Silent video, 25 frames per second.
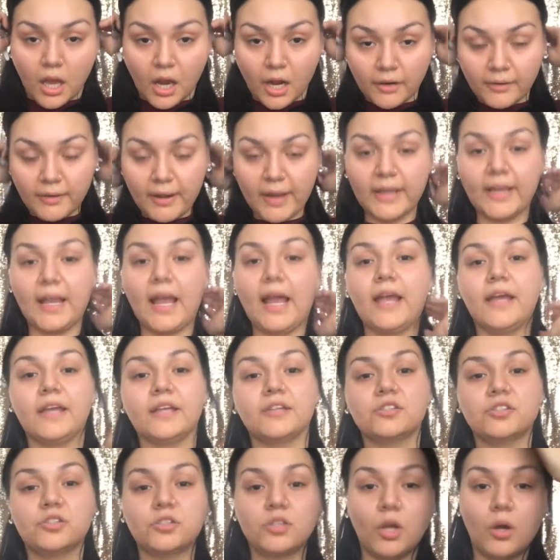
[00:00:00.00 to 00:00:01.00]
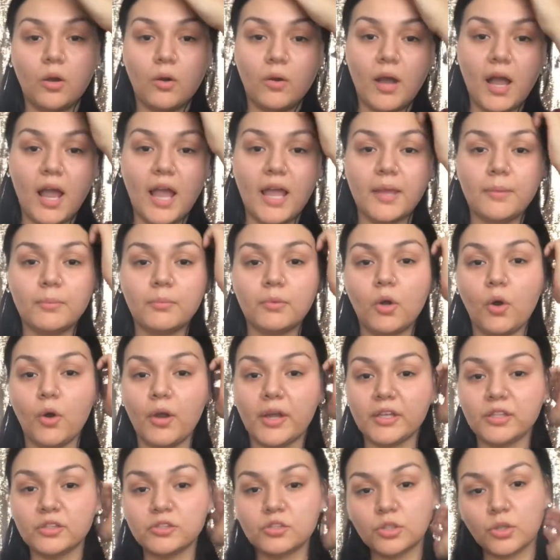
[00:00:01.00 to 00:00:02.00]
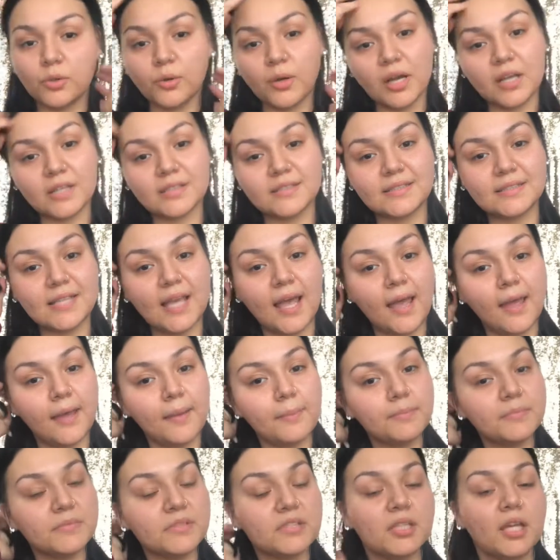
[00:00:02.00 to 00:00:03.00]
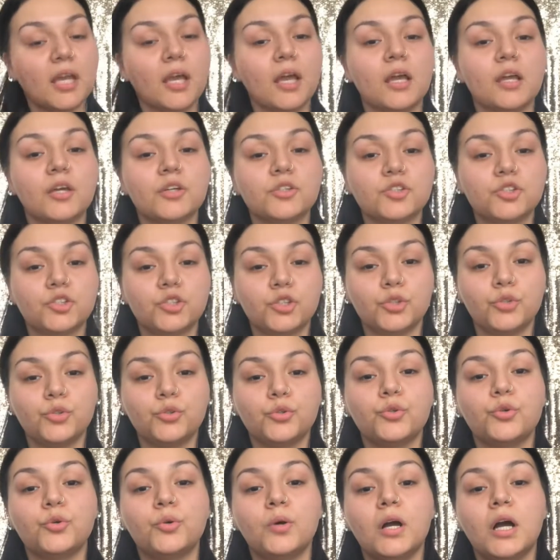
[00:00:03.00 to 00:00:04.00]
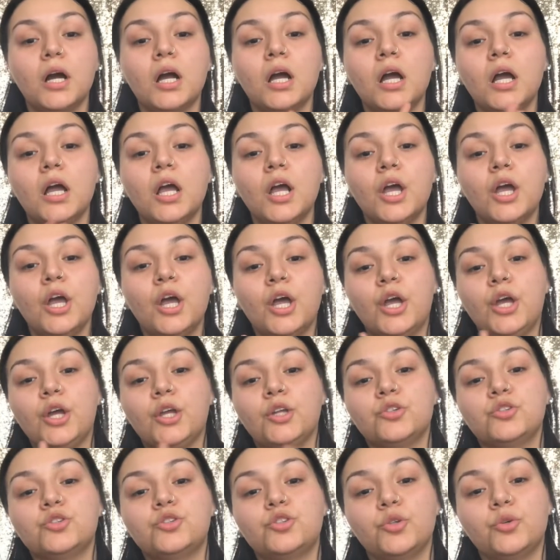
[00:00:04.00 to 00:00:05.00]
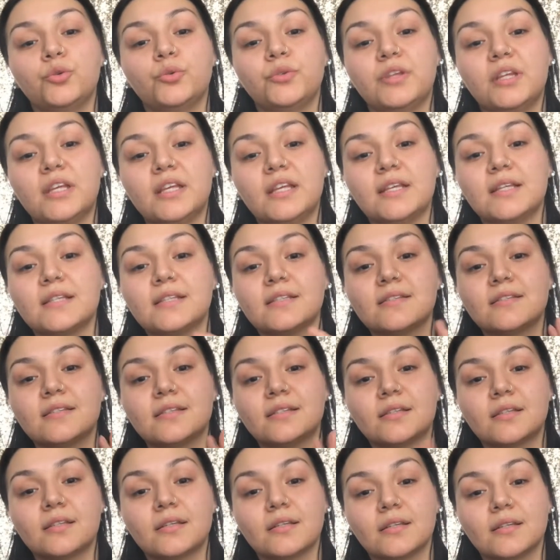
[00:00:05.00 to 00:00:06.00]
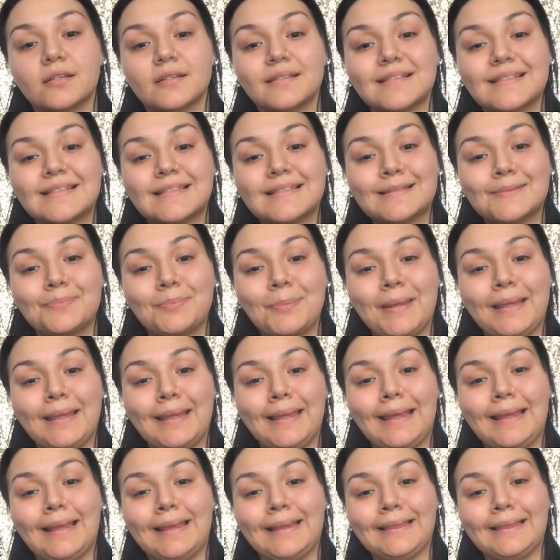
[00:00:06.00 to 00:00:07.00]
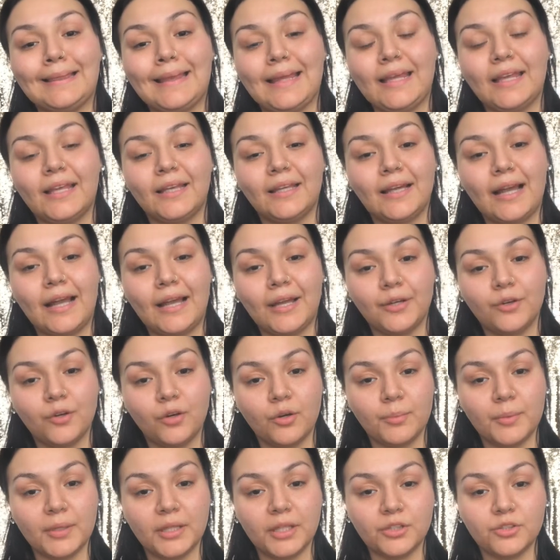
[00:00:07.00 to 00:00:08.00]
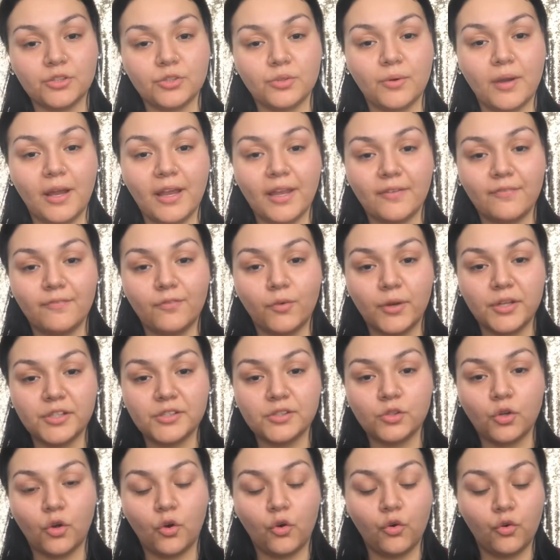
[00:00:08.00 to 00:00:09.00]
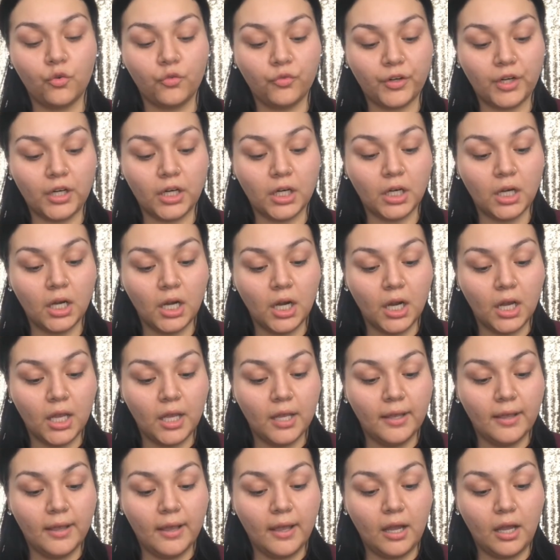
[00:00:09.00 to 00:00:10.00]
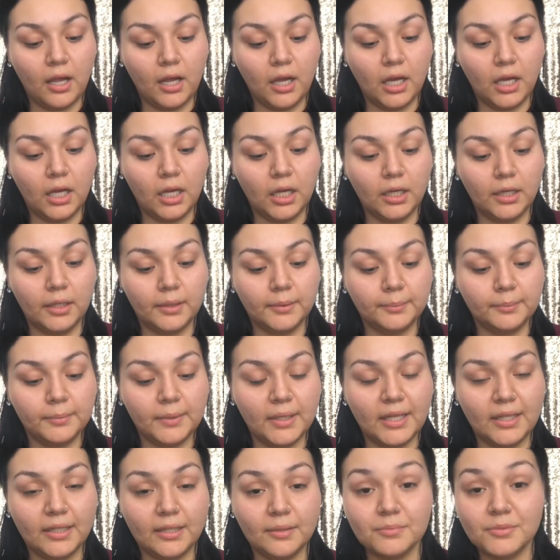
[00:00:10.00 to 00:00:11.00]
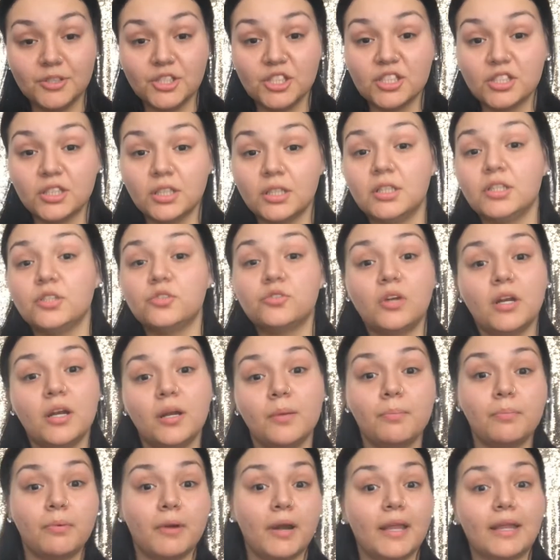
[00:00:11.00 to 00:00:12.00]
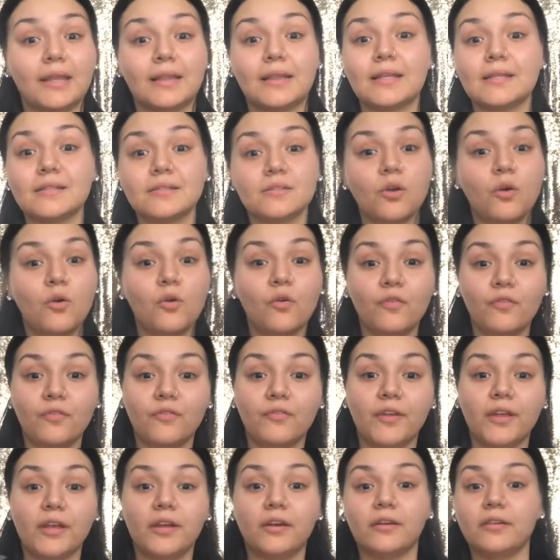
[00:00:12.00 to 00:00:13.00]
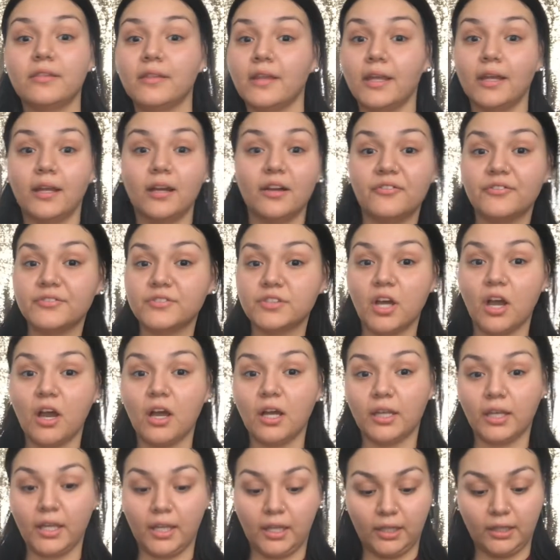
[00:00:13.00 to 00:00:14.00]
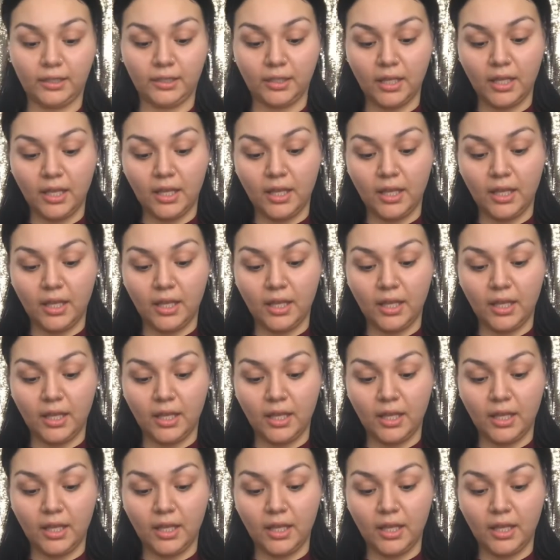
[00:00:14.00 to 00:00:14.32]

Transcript: Alright guys, so I'm going to attempt to do this speaking thing. I normally do a voiceover, and I'm just gonna try to break this whole fear thing of talking.